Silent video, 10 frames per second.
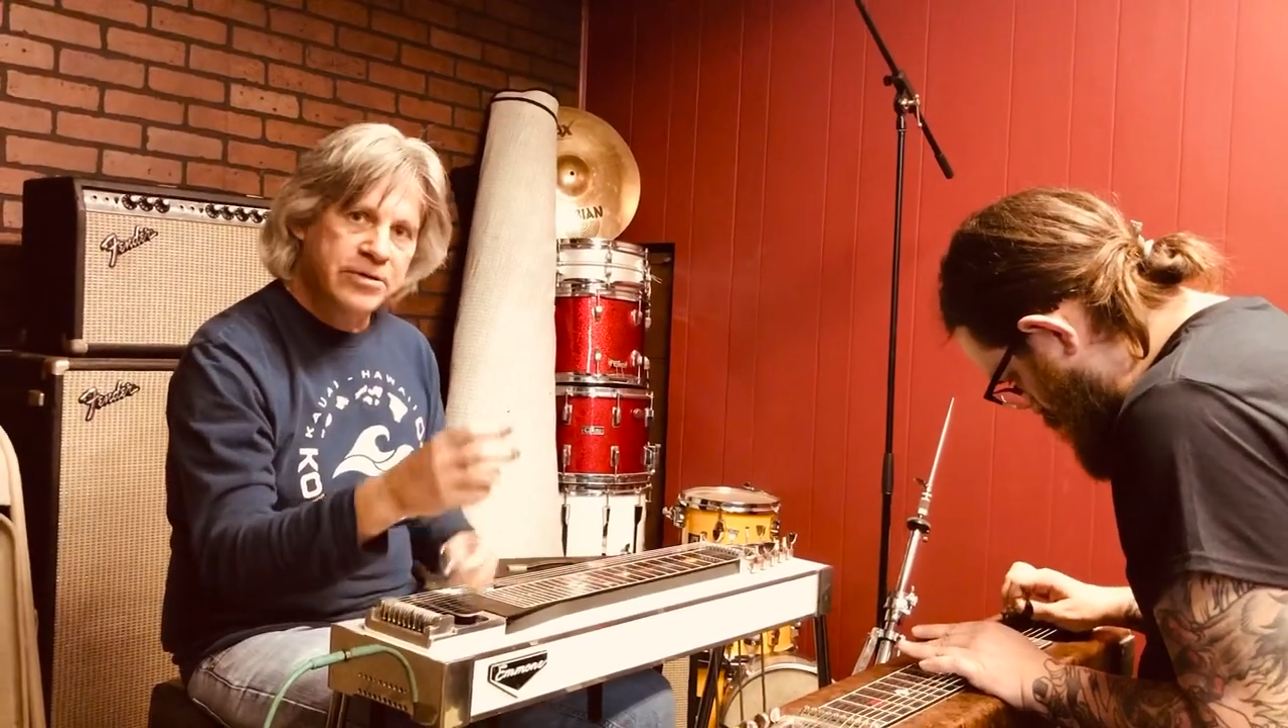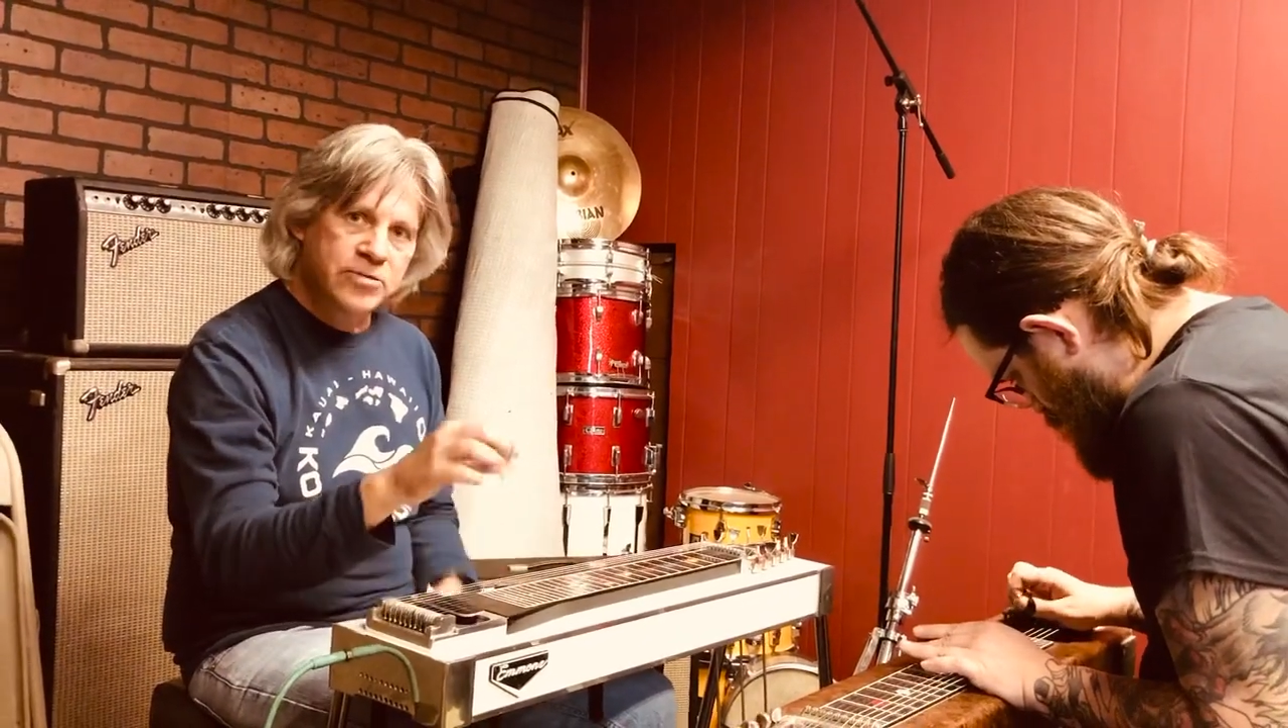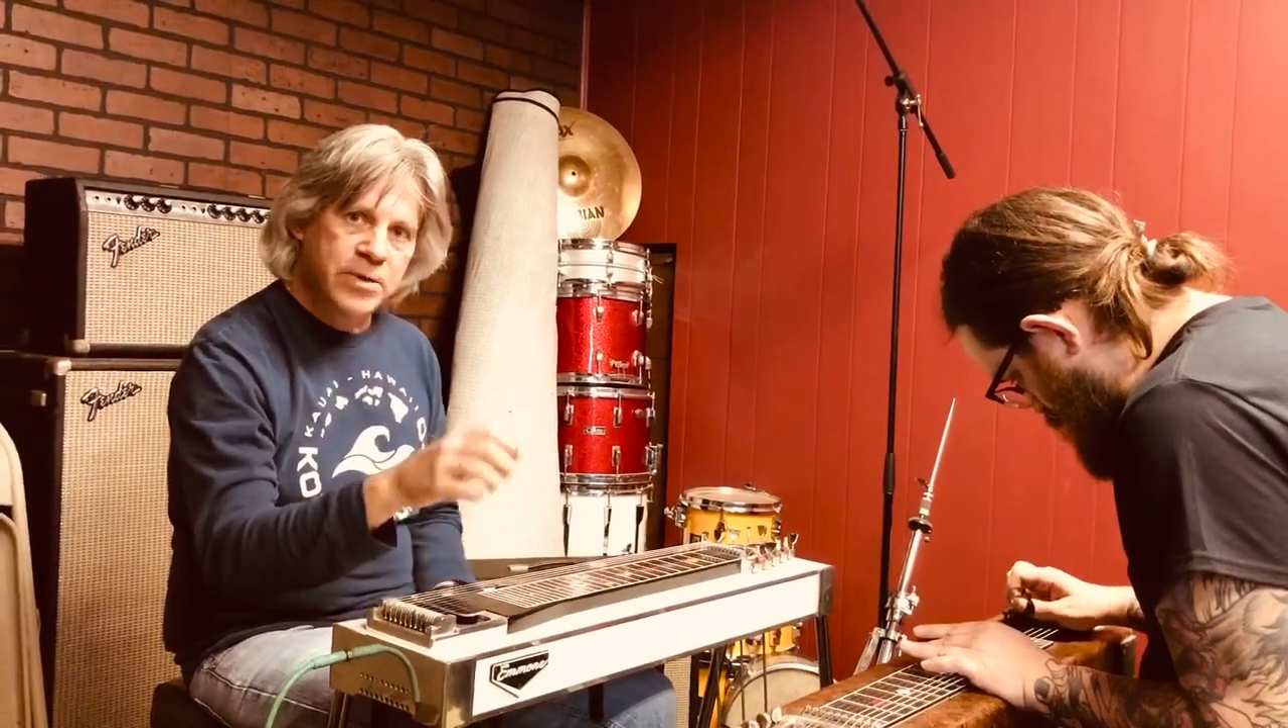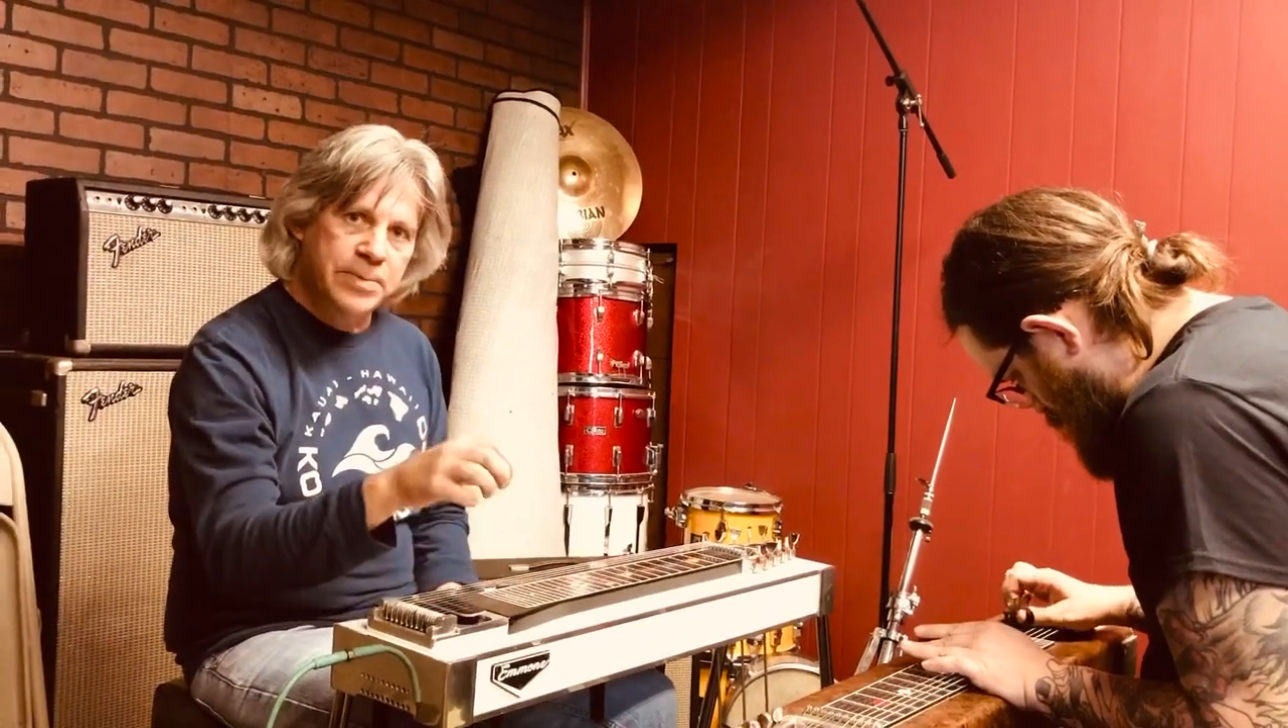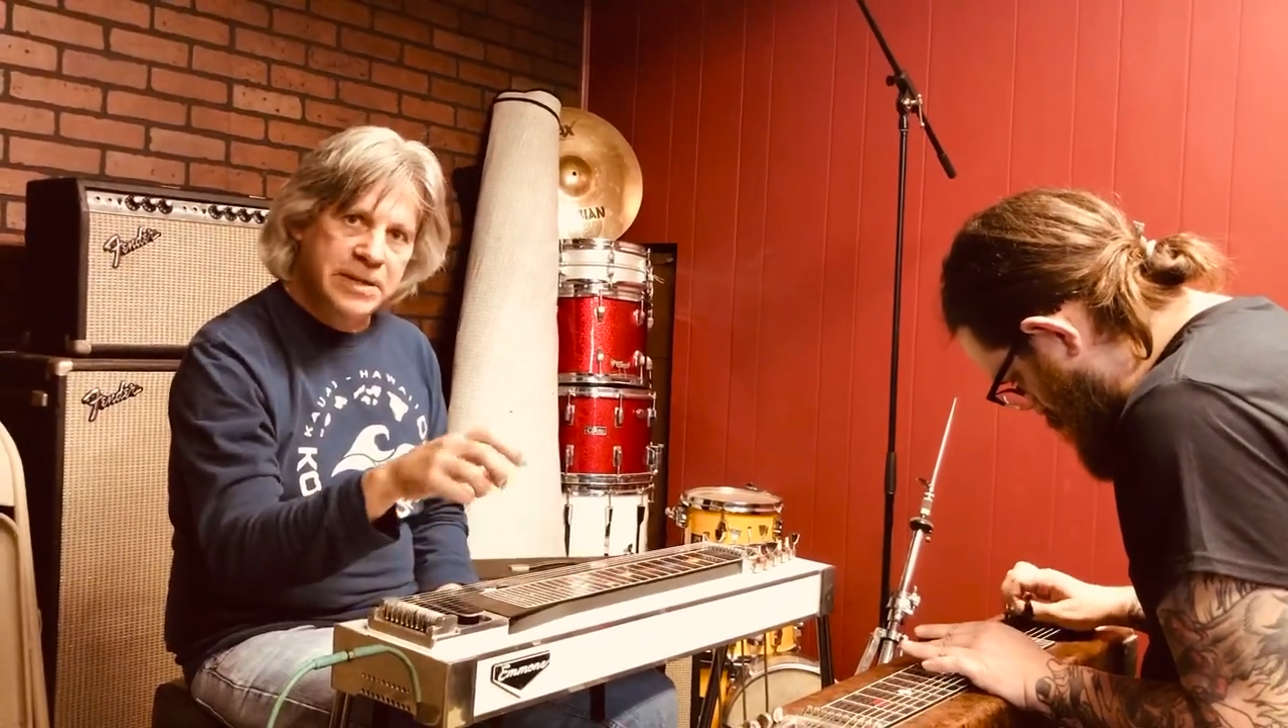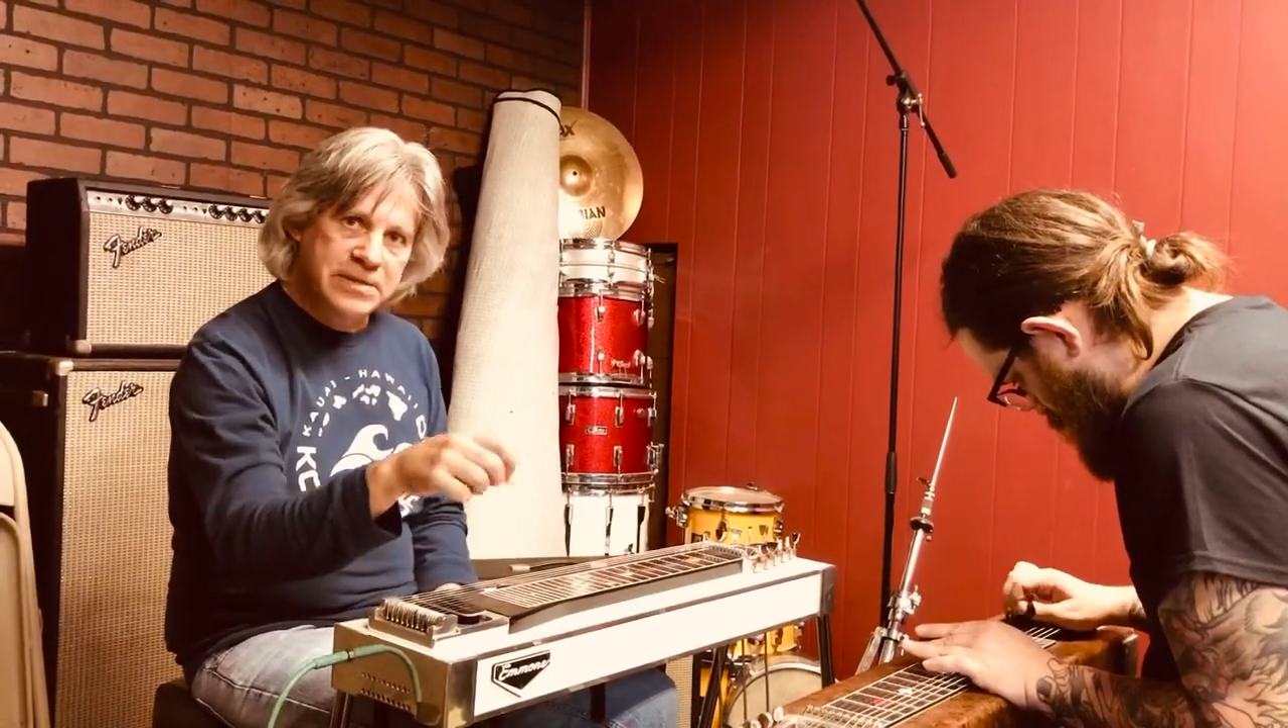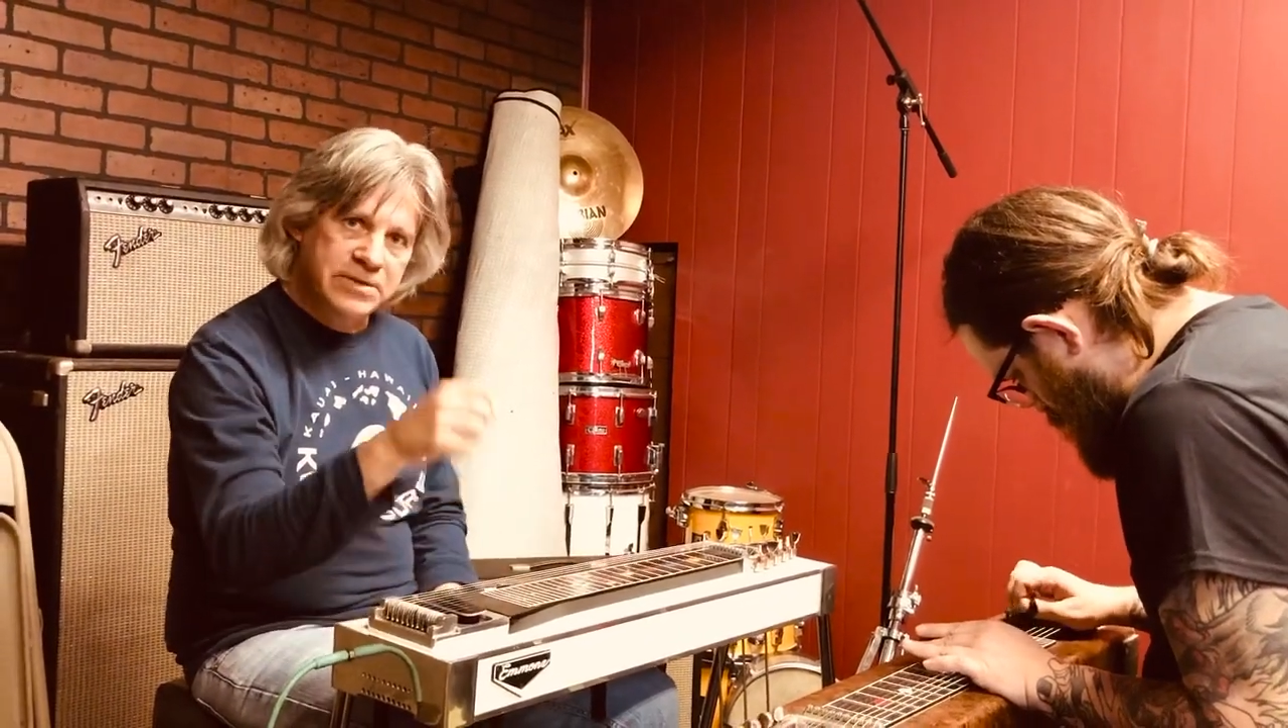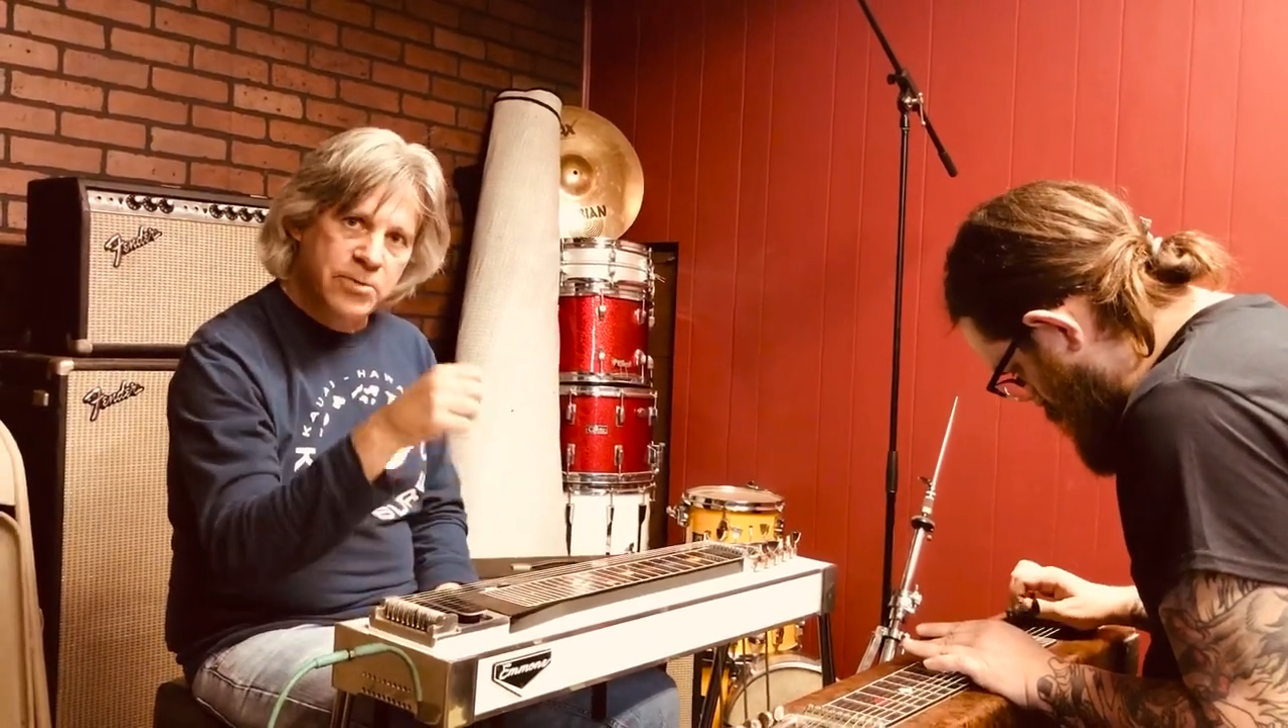triplets and